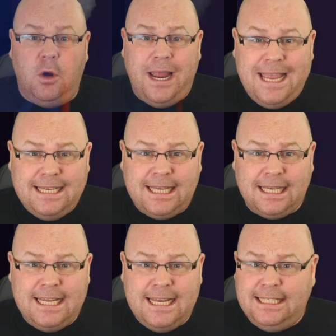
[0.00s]
so here's the
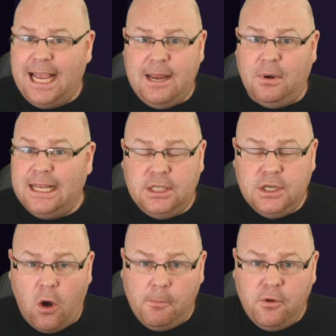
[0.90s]
league table. It's
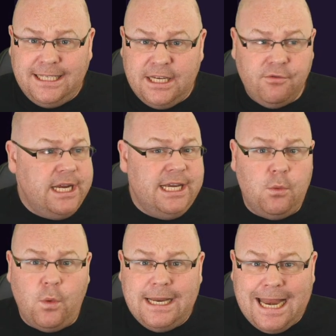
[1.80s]
not pretty
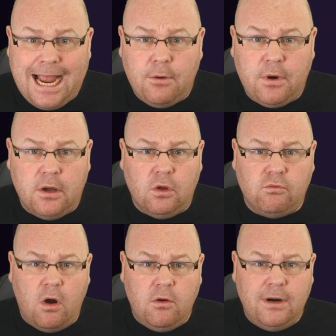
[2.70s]
reading. We're down at the
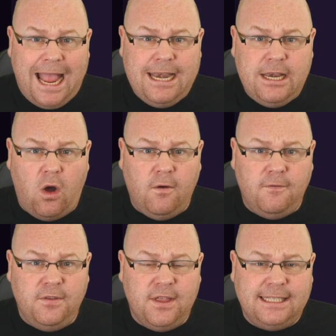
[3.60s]
wrong end
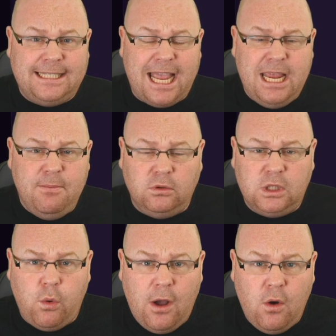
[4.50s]
of the table.
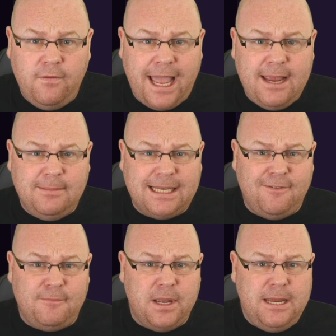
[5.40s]
12 games
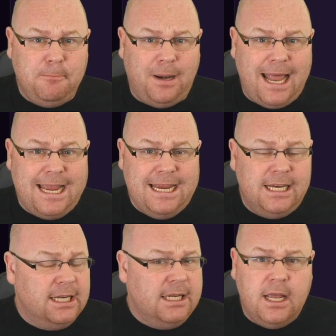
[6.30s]
have been played.
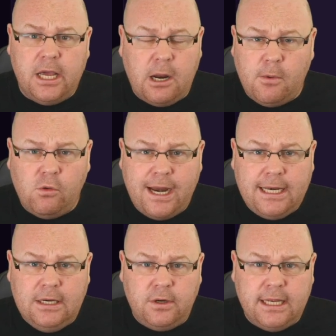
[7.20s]
And I'm
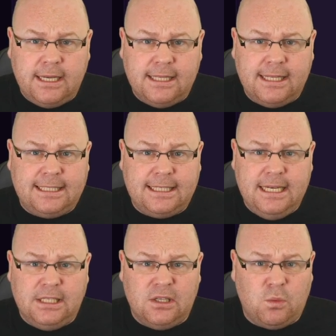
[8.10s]
already looking at this
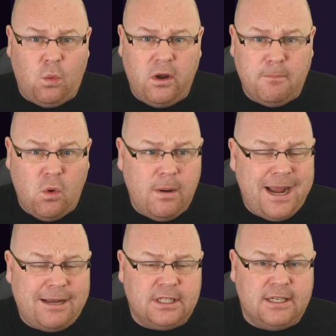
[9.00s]
season that's one more
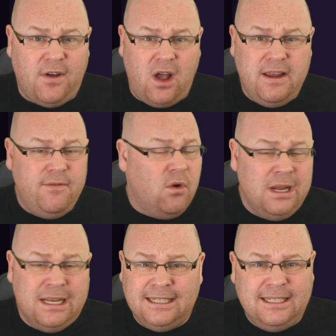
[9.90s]
about
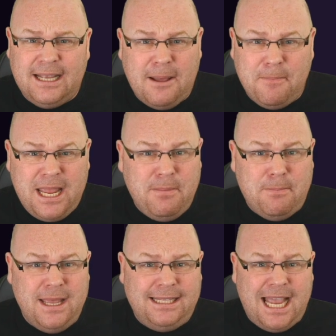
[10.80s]
survival and maybe
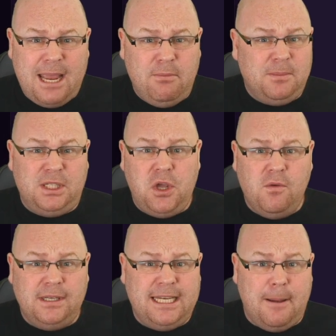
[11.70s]
mid-table
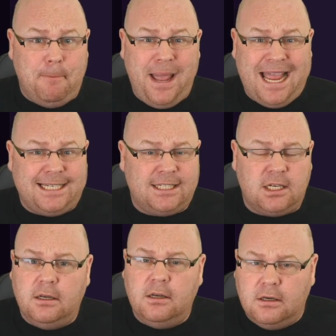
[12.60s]
obscurity at best,
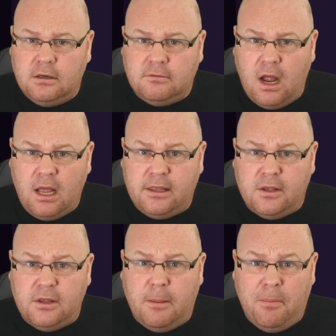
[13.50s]
rather
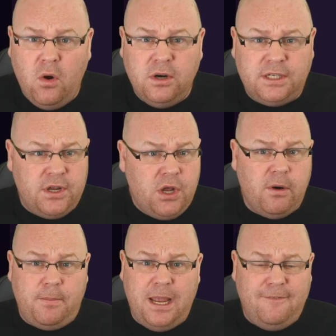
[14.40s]
than the push for
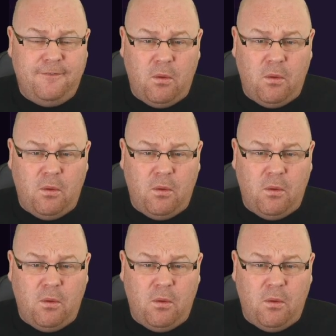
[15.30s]
European